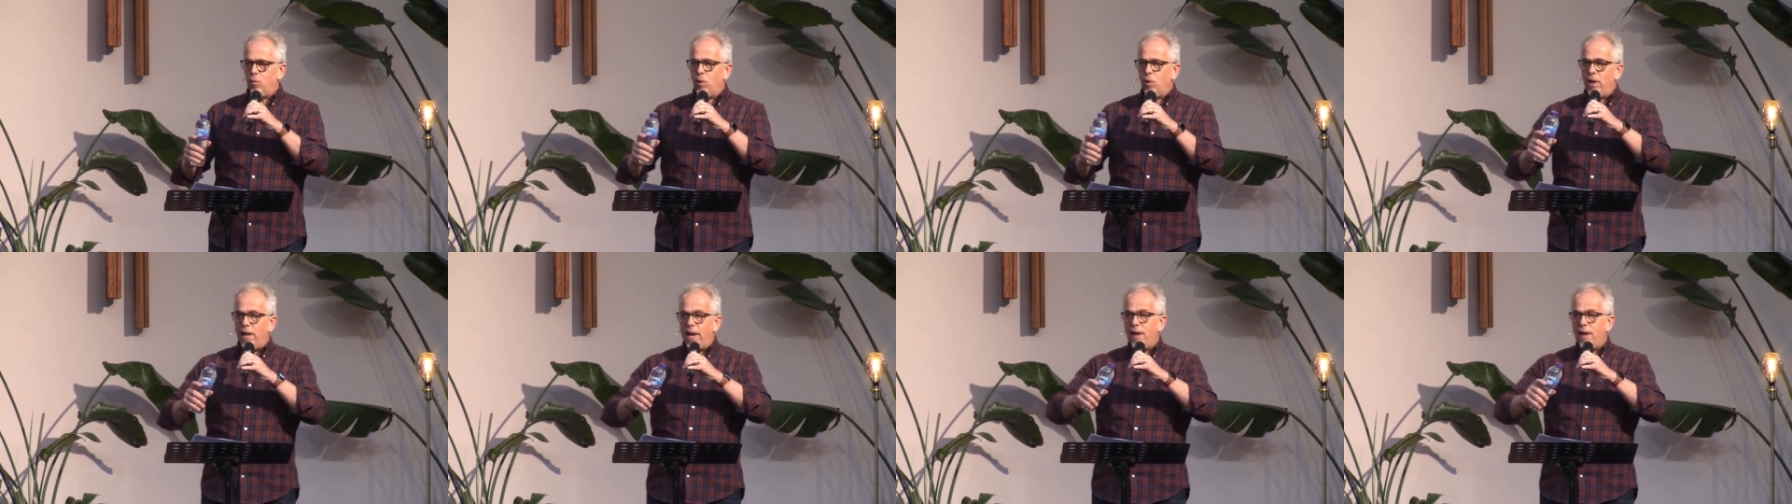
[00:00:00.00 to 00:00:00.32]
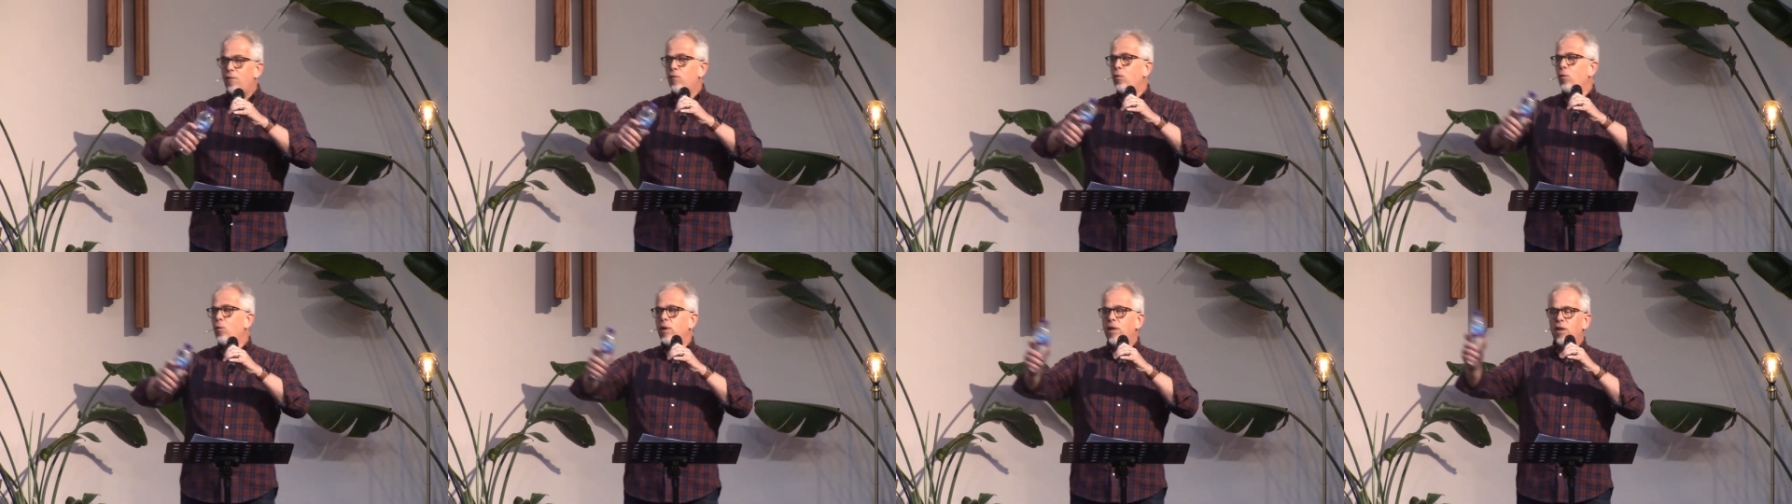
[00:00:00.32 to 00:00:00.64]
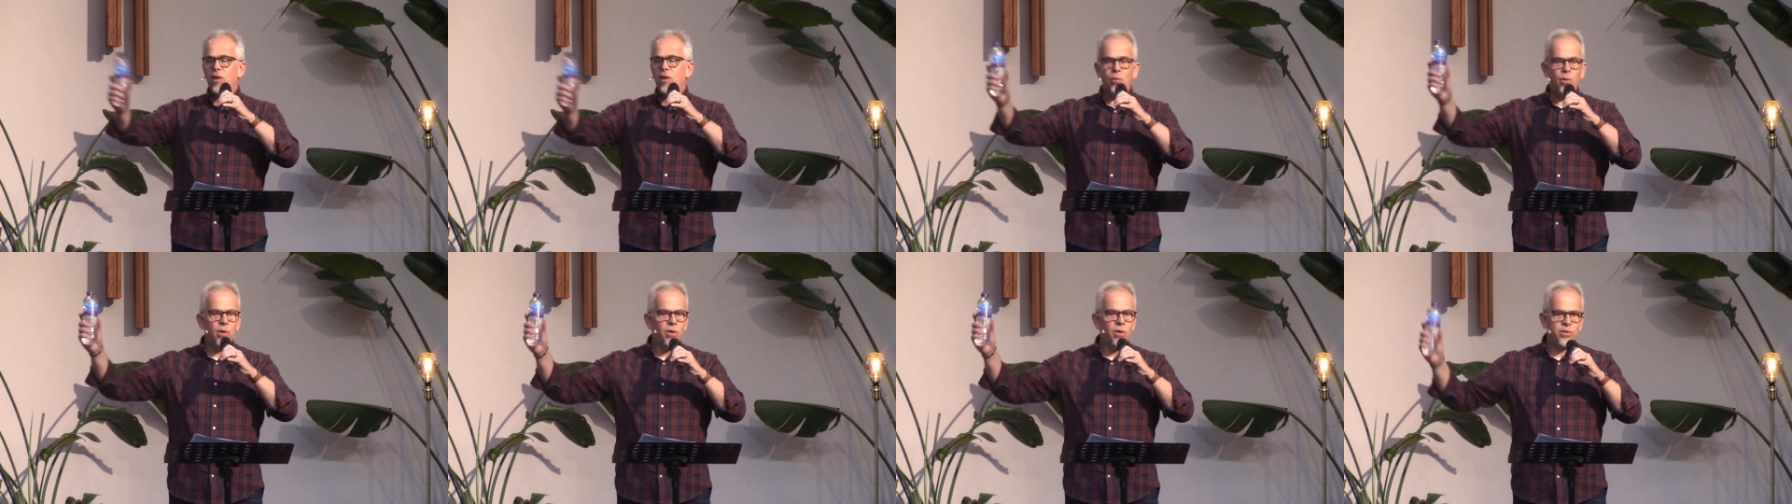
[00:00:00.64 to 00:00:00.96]
well, everyone
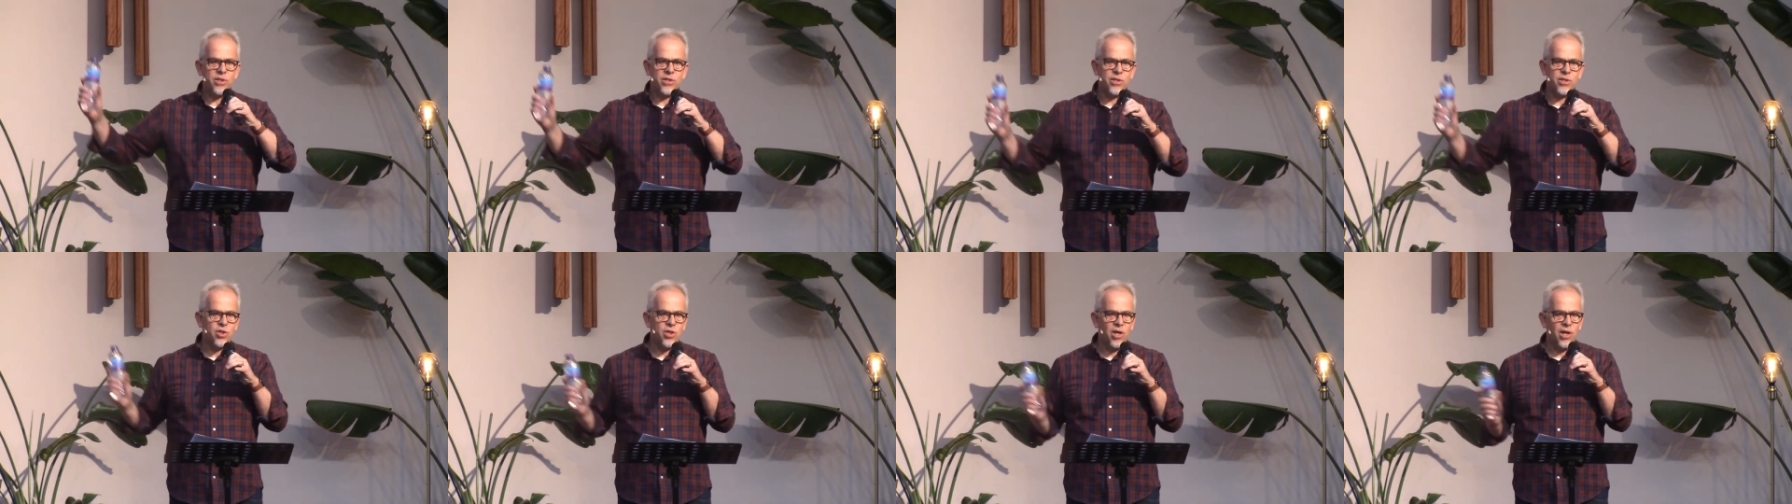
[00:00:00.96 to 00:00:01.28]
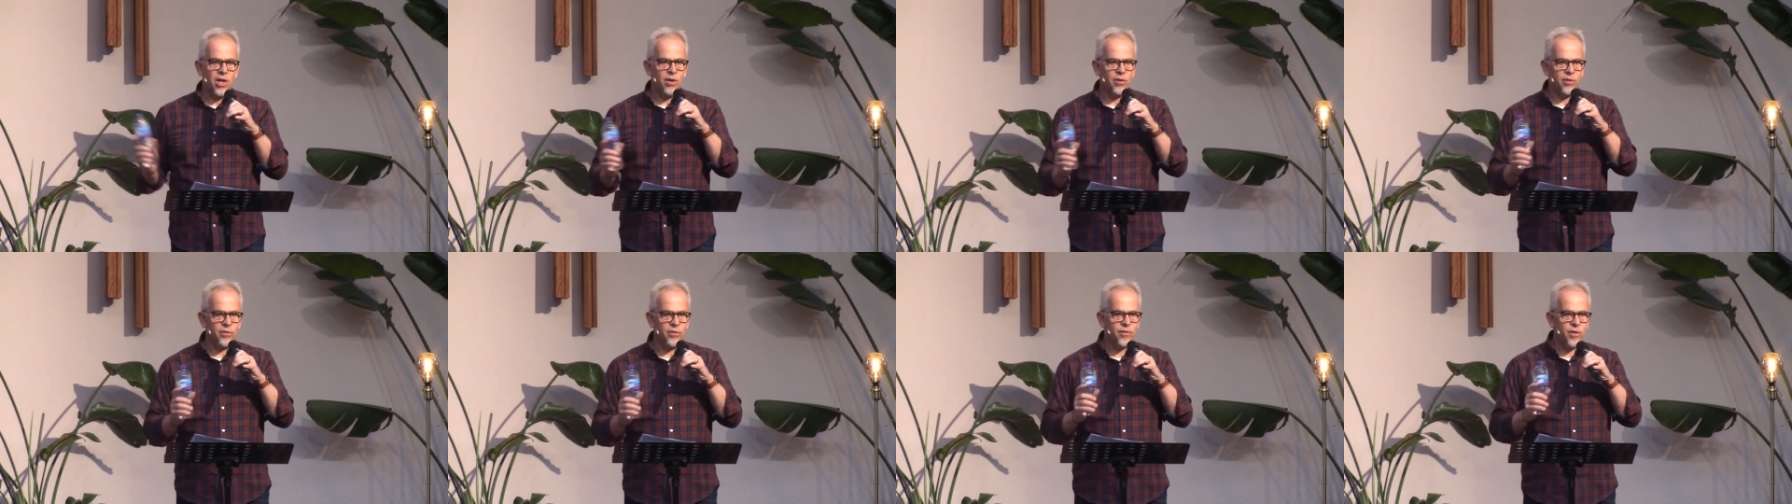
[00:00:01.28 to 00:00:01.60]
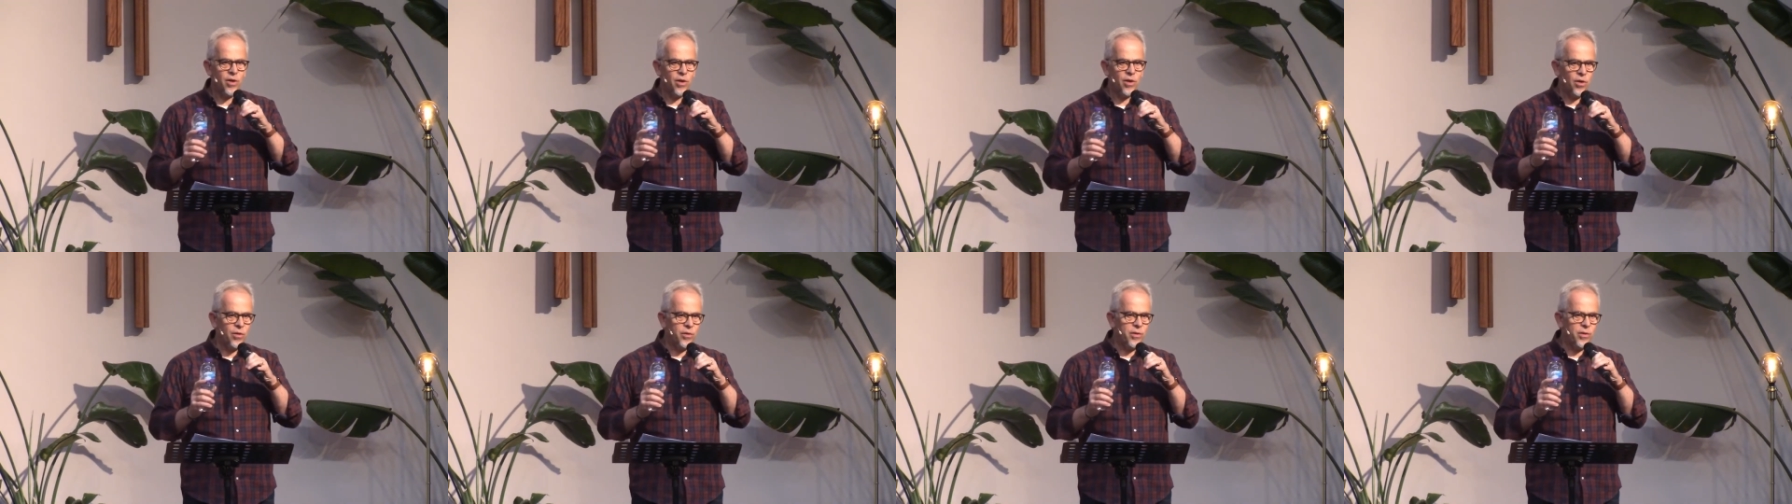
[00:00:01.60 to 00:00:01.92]
in the world is a child of
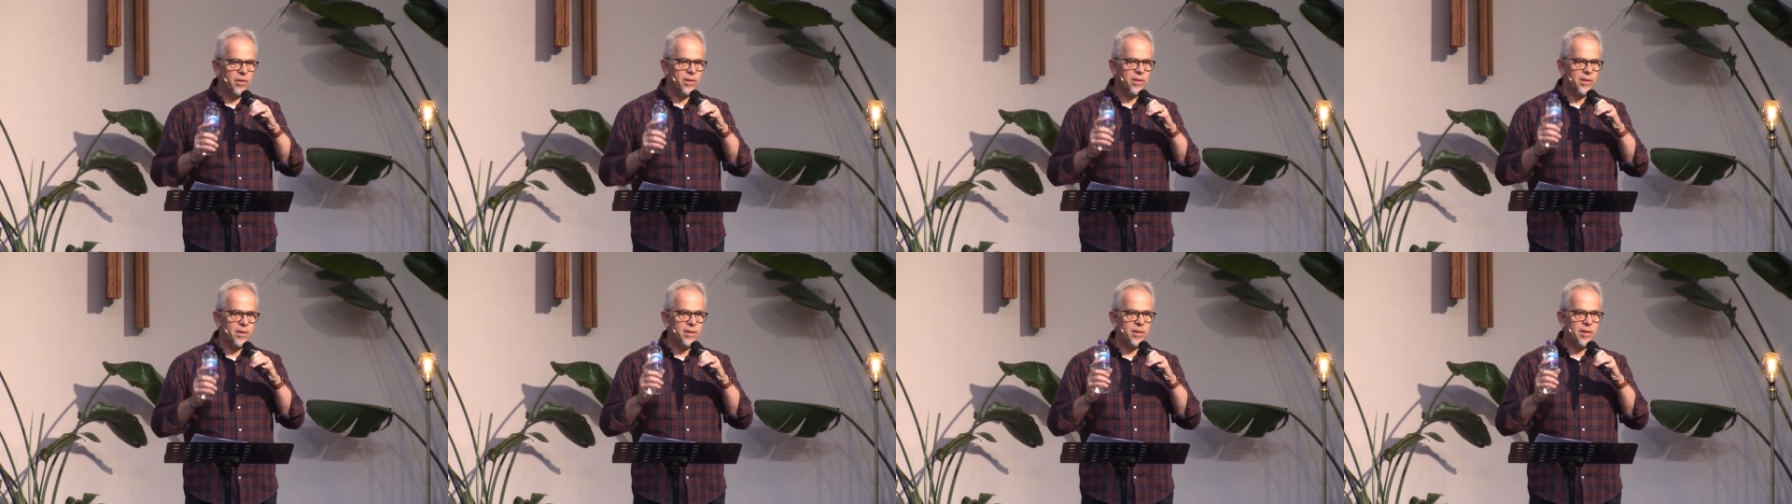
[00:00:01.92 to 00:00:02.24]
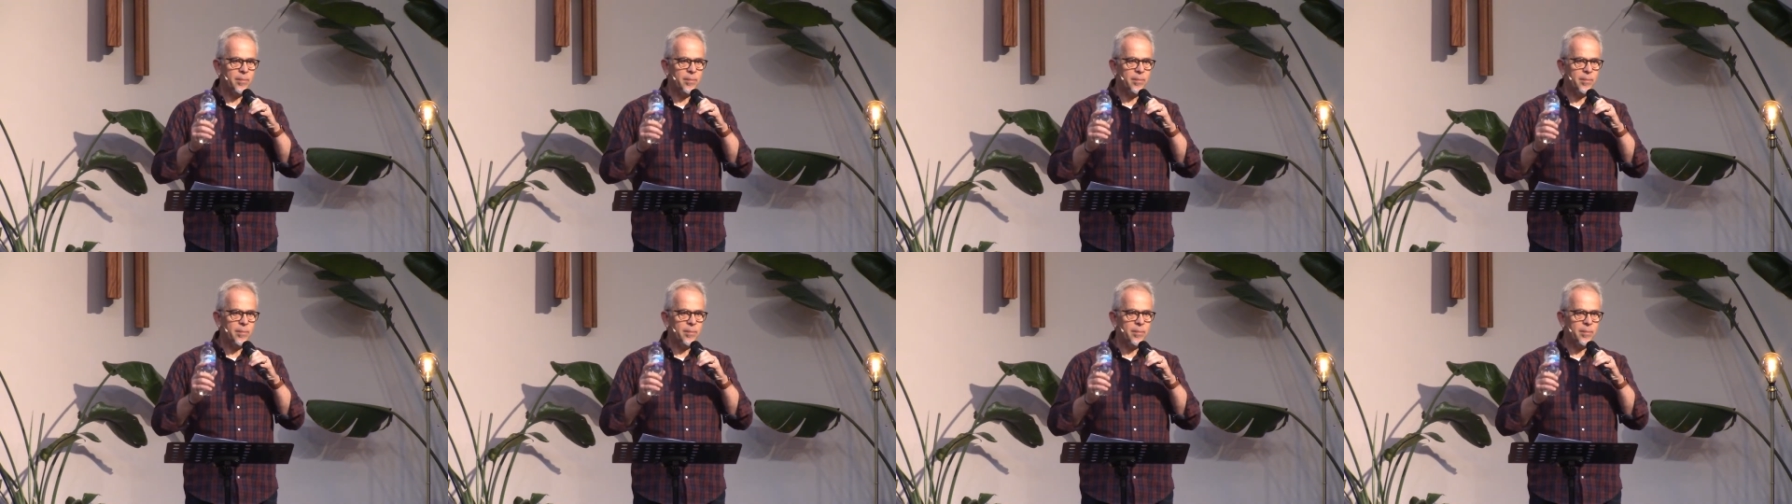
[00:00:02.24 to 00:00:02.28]
God.